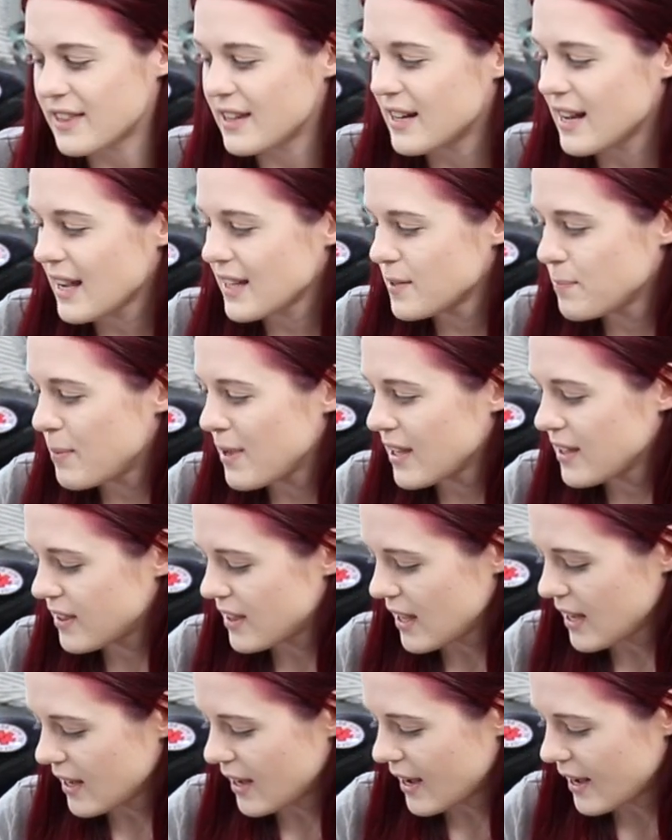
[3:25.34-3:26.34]
the next big
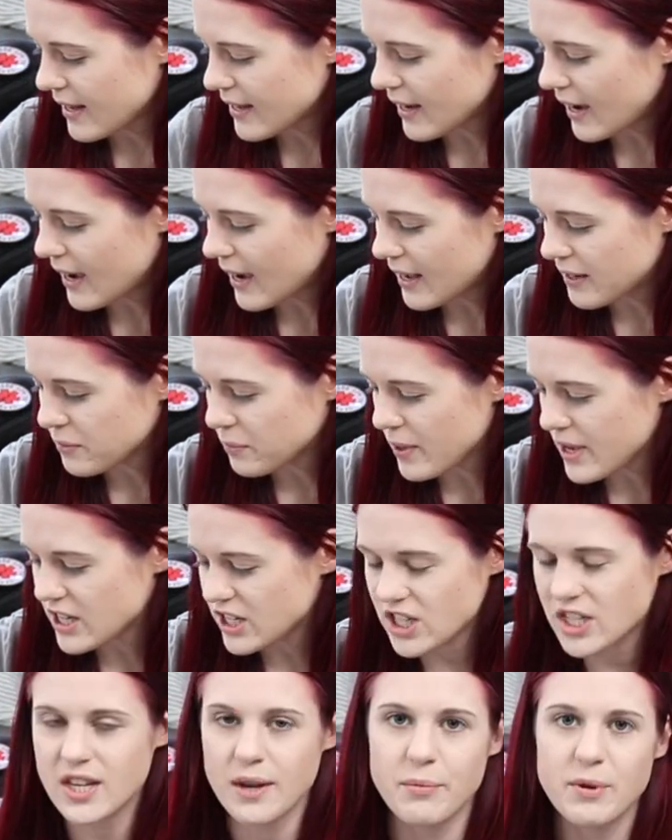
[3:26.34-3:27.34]
thing I got, which
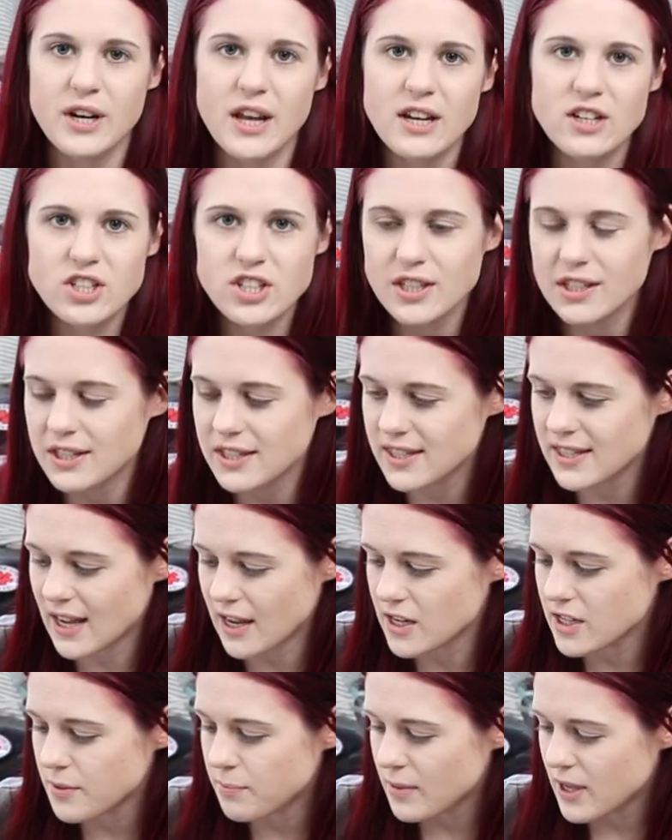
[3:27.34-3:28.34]
someone actually
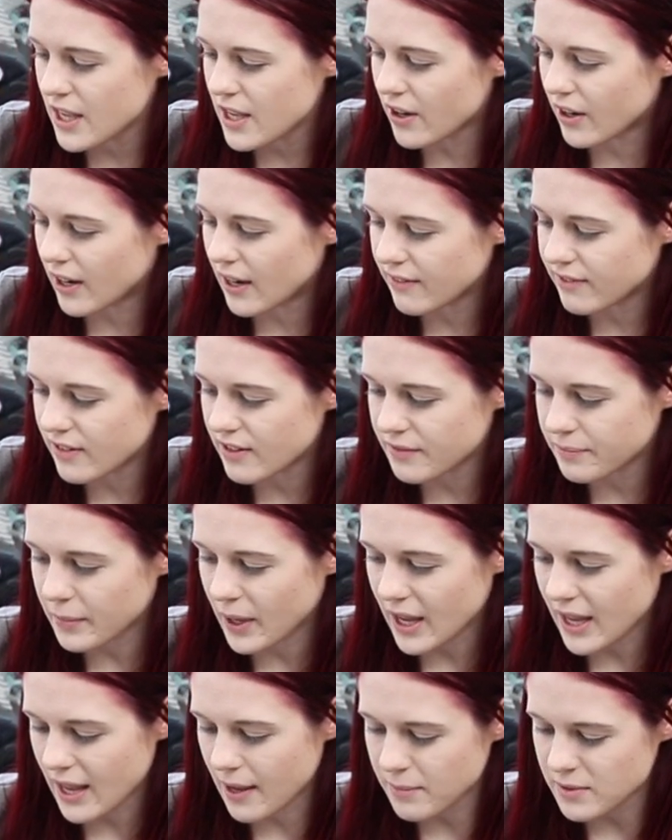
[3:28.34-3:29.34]
sent me off of my
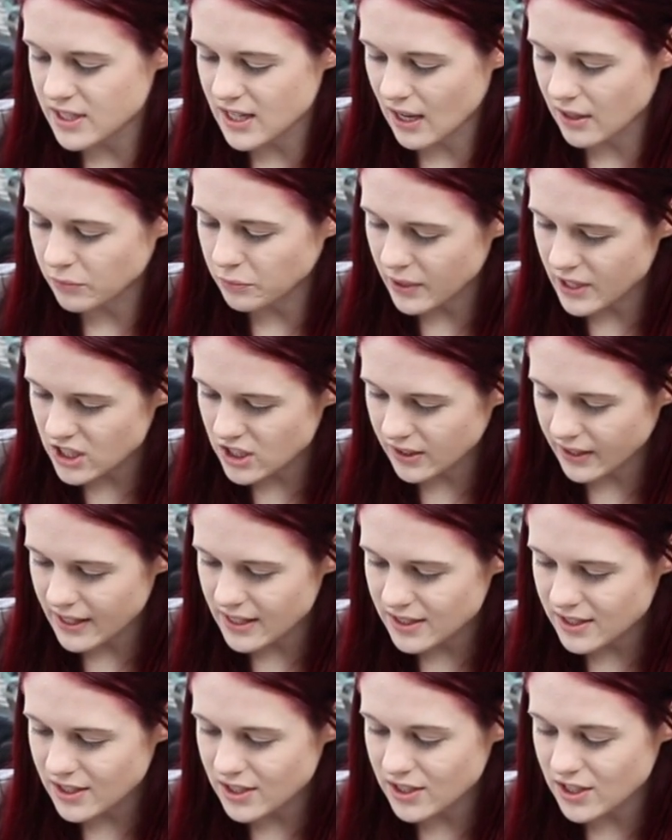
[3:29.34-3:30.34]
Amazon wish
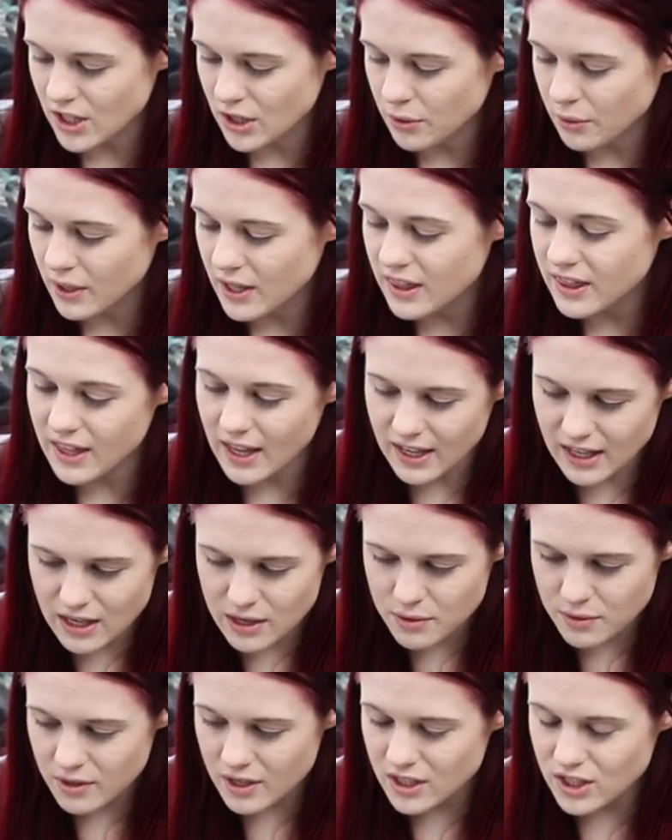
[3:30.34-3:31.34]
list, so thank
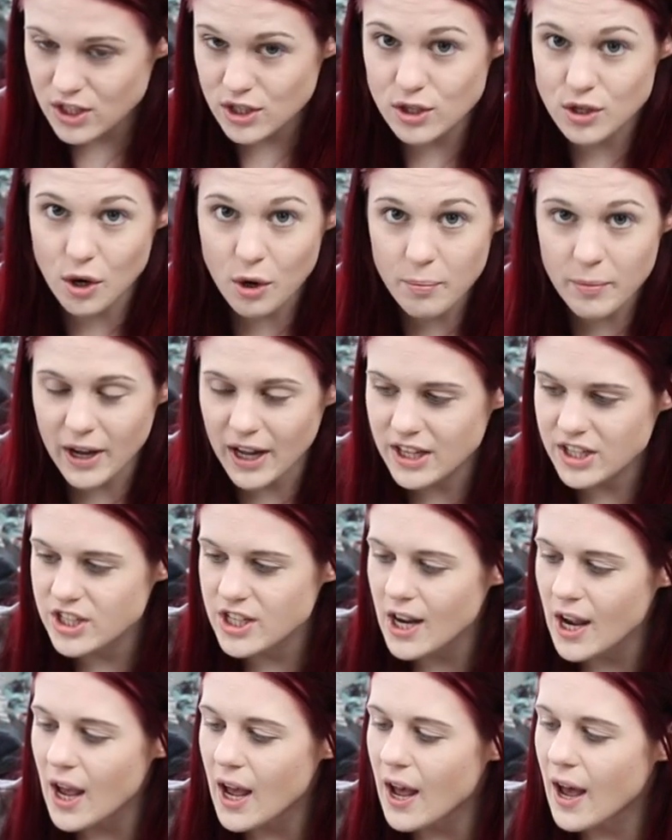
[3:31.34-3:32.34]
you so much.
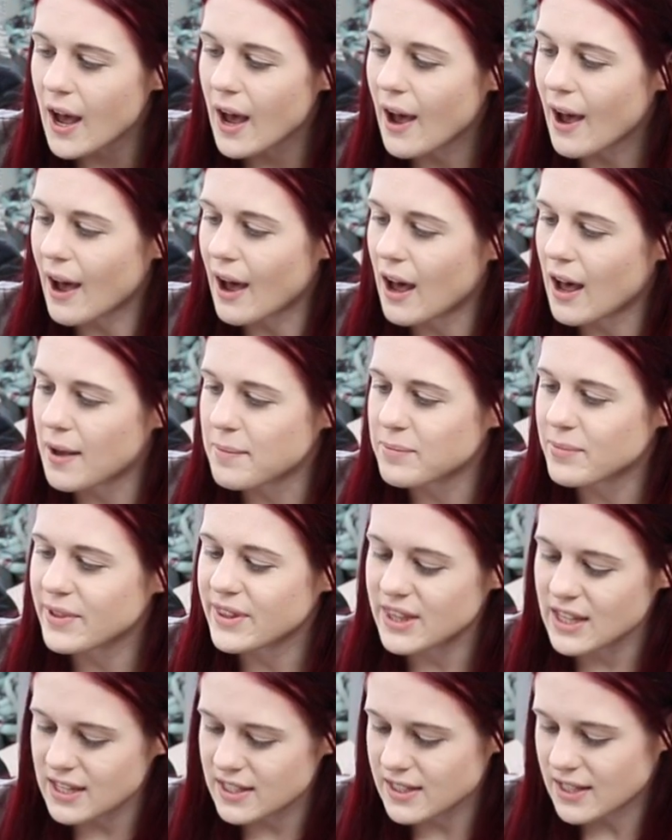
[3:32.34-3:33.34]
Um, but
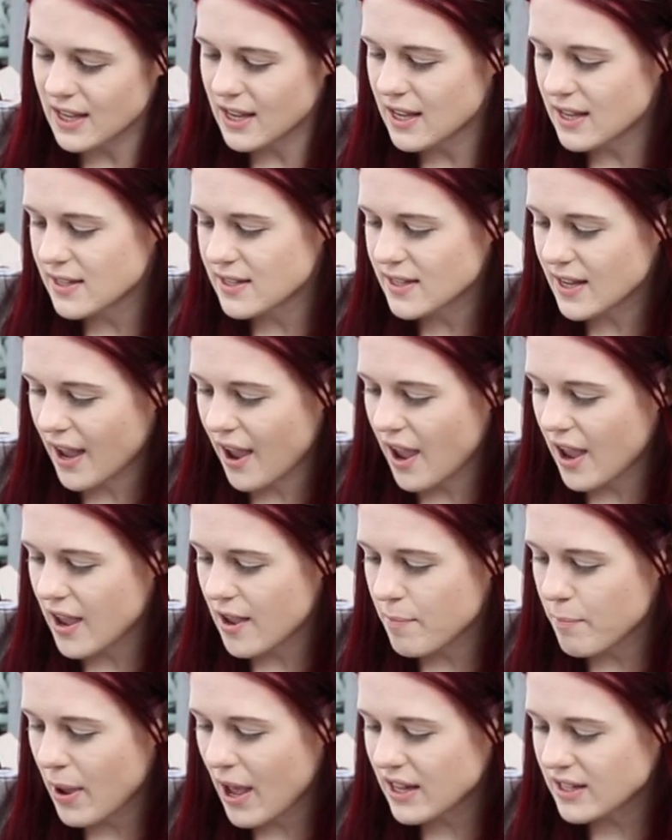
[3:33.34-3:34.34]
this is
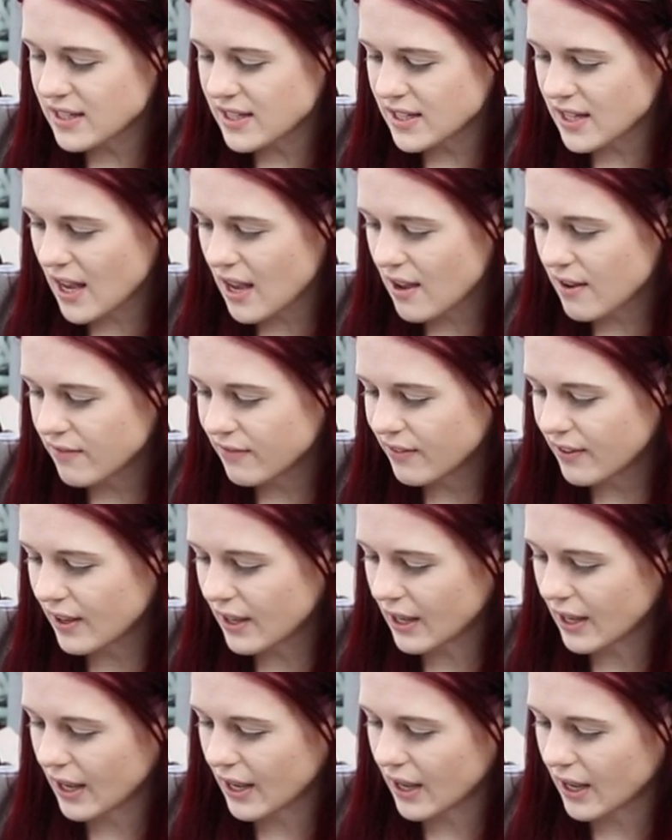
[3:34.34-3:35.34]
a PetSafe
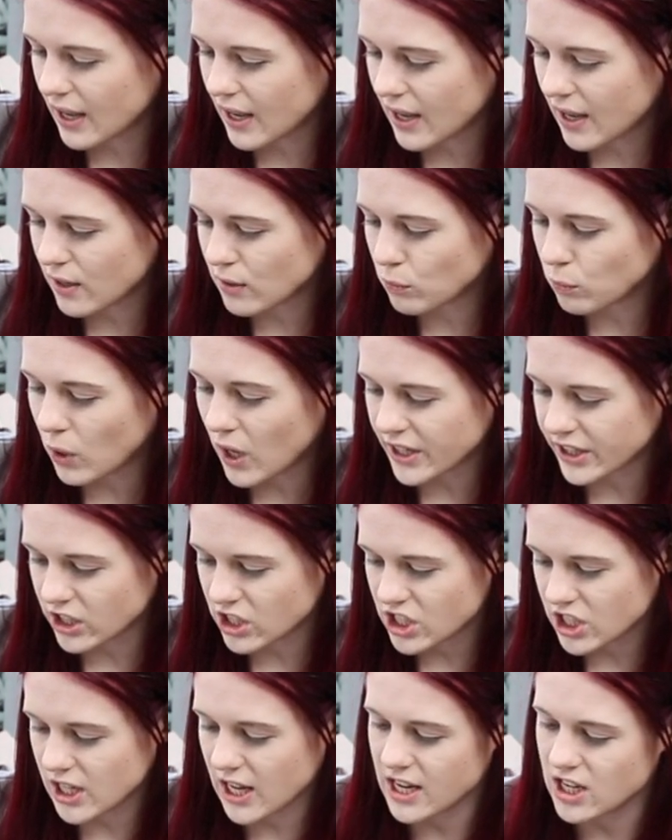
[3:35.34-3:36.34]
uh, water
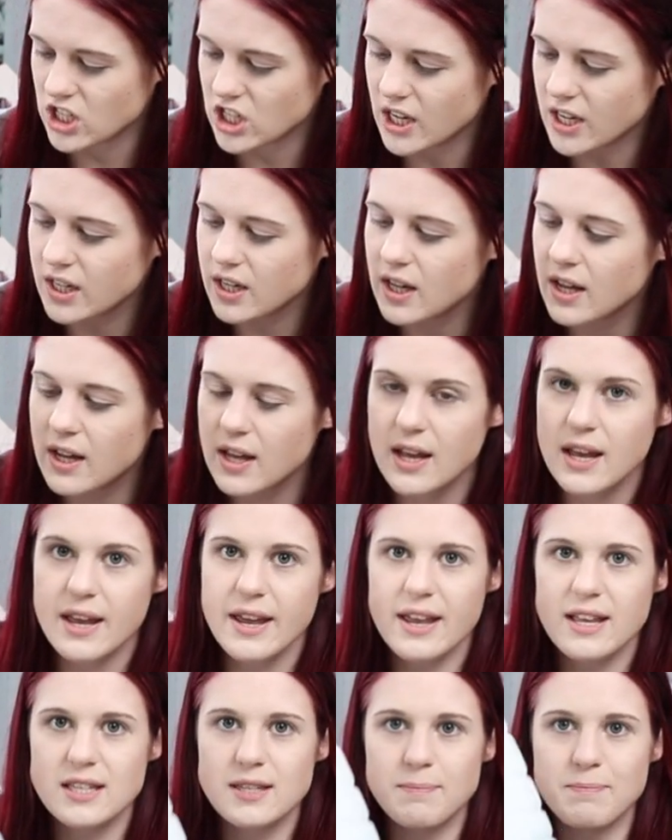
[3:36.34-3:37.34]
station.
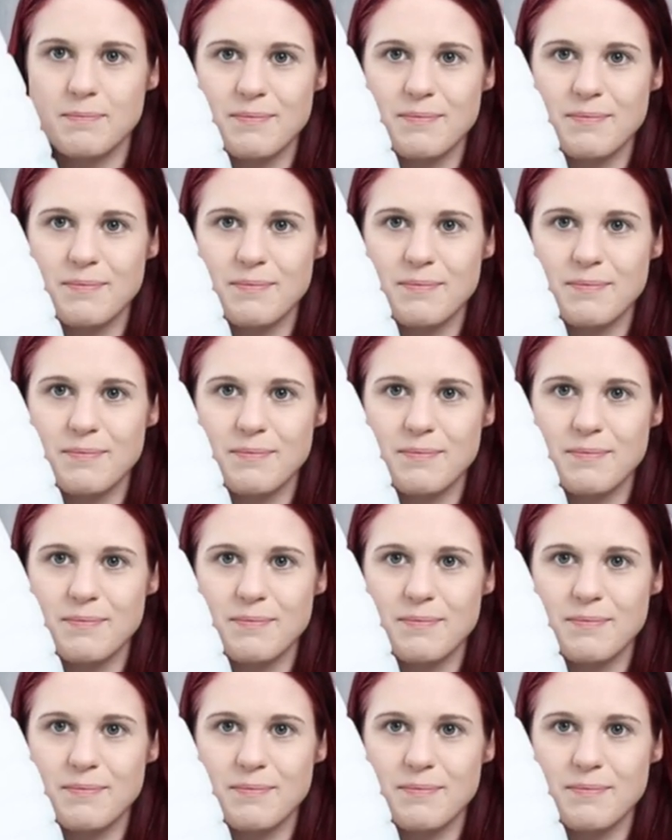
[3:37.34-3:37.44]
It's